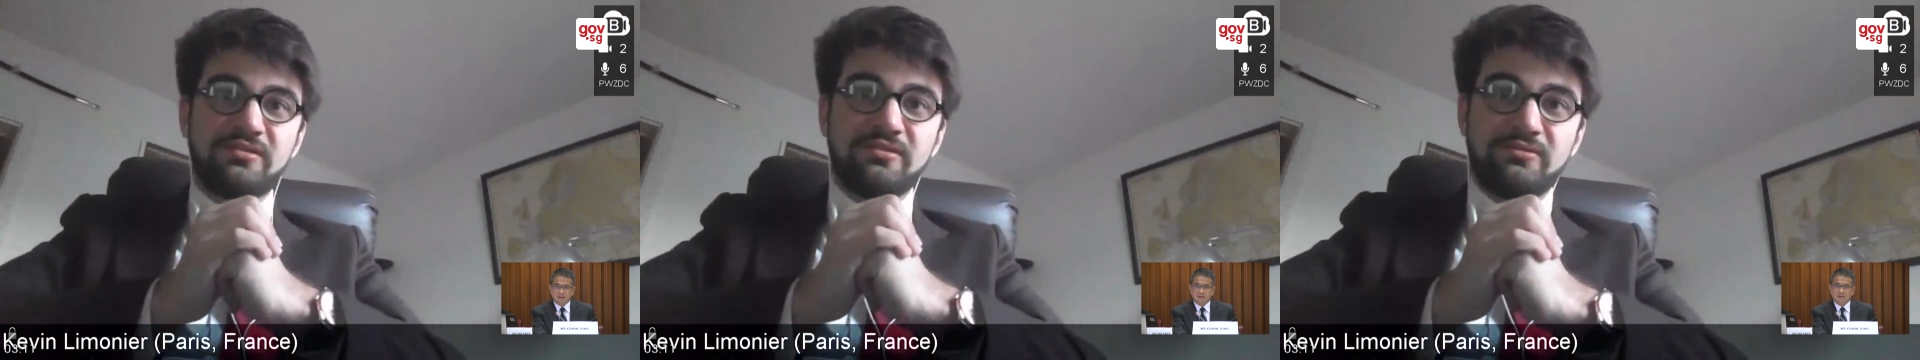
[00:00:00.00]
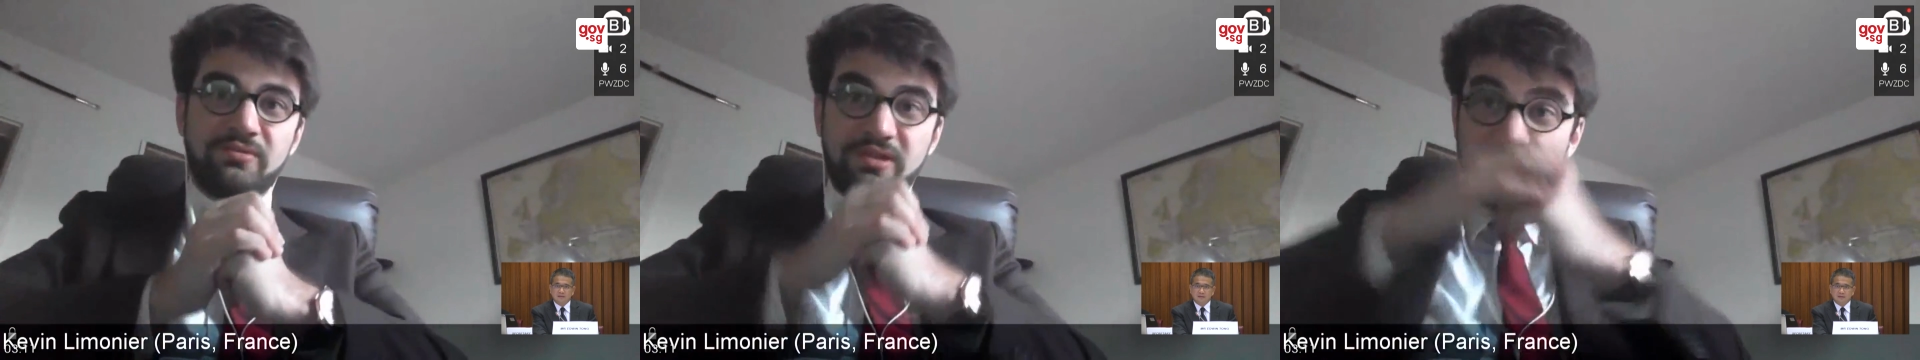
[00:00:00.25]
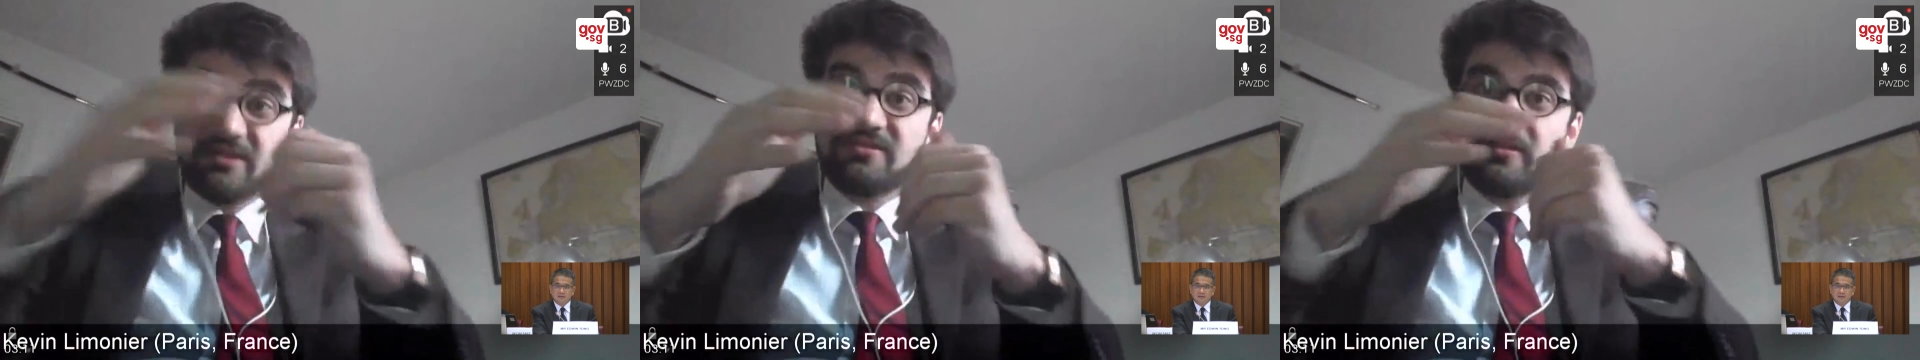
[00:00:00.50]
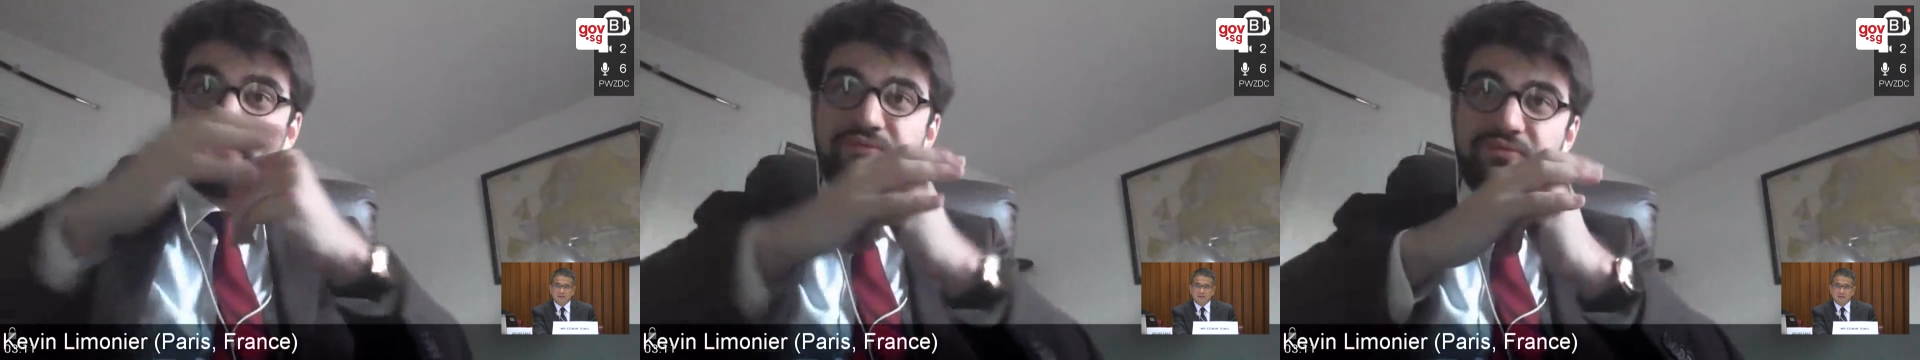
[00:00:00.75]
relays
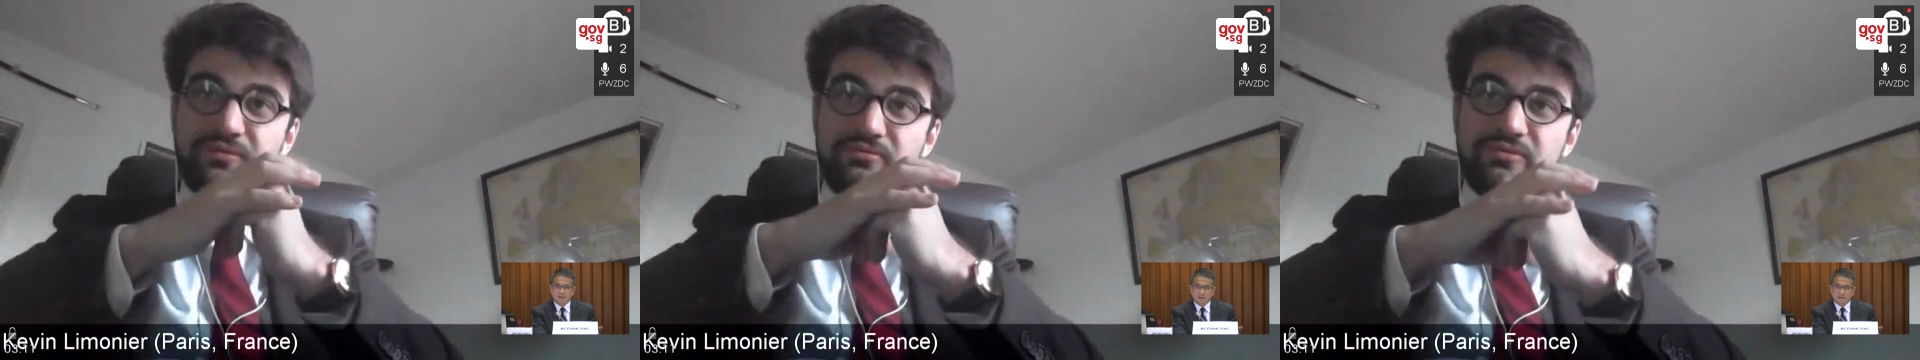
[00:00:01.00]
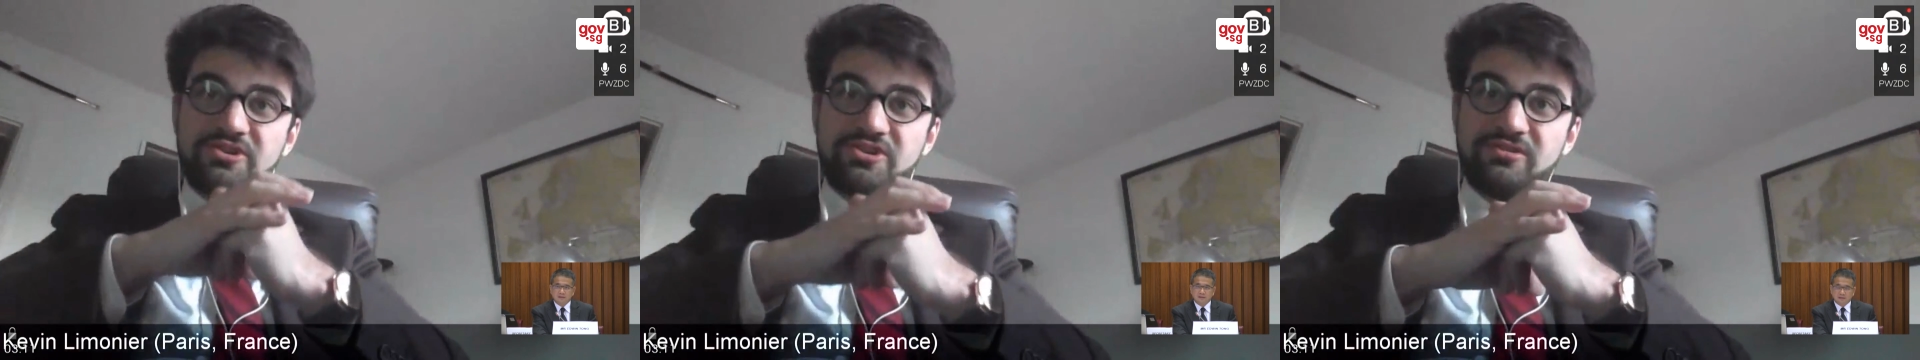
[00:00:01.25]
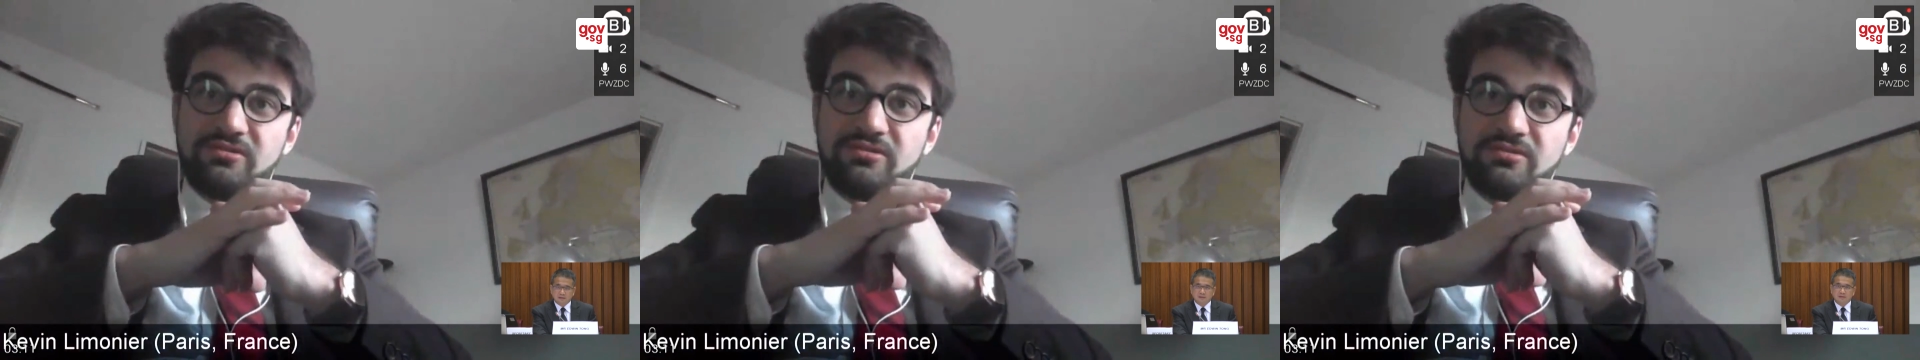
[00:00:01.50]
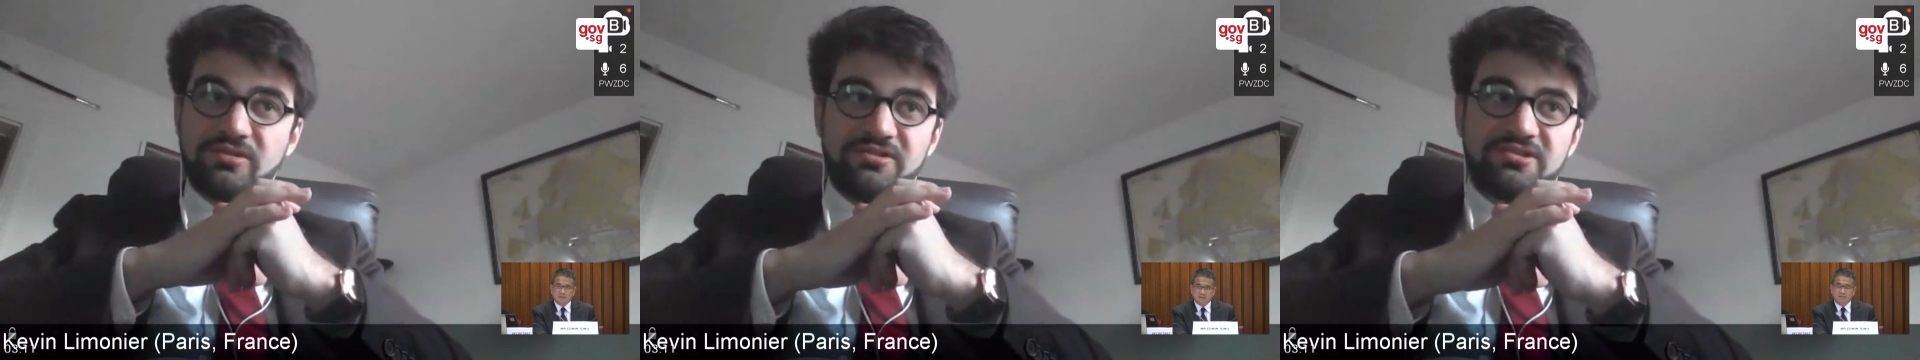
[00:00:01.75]
of Russian
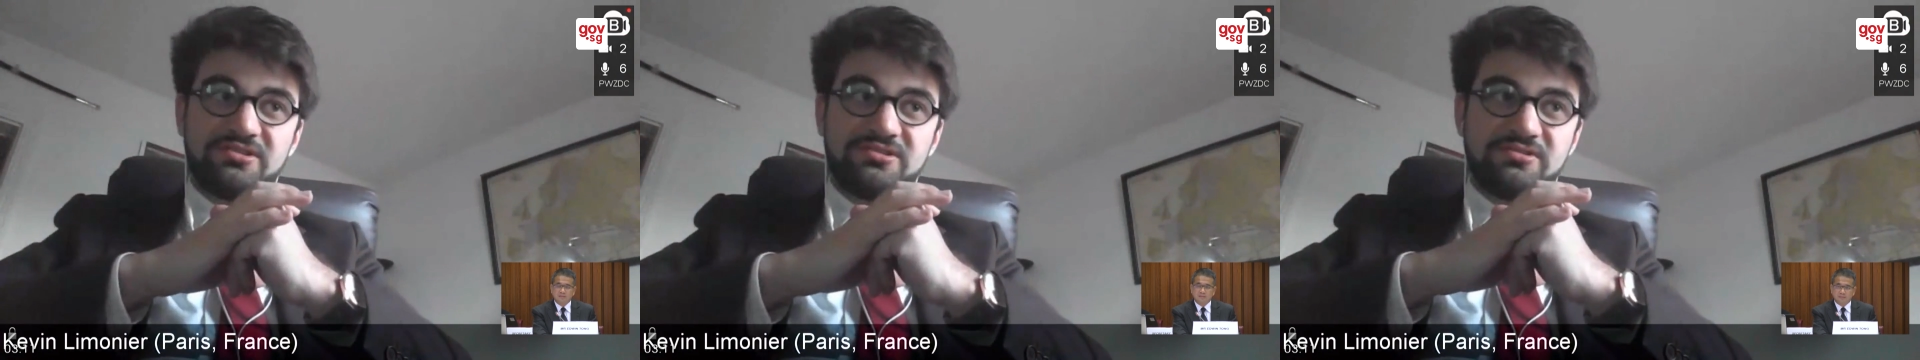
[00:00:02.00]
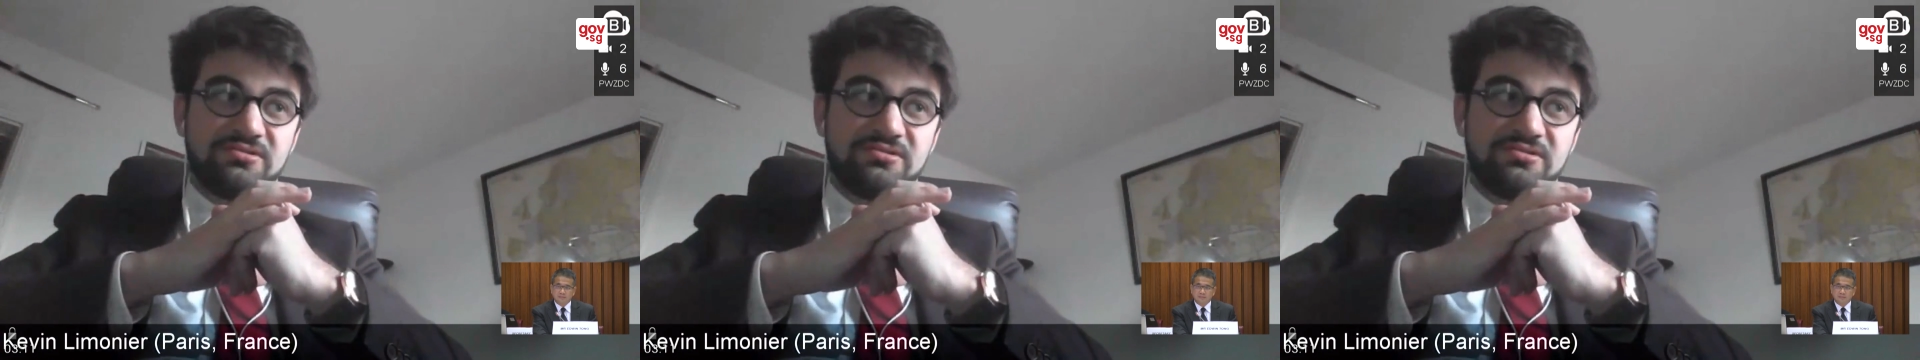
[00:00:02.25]
contacts